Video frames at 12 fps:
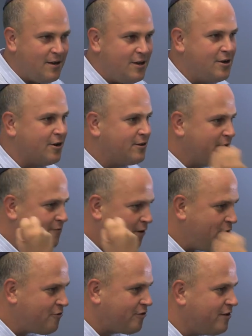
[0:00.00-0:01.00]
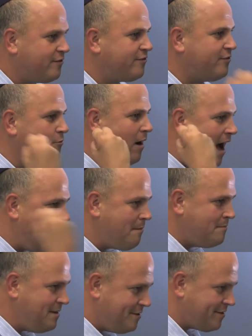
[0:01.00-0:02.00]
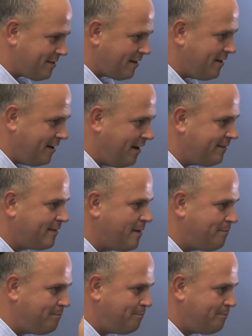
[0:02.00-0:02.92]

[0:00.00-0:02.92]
your devotion to Am Israel, to the,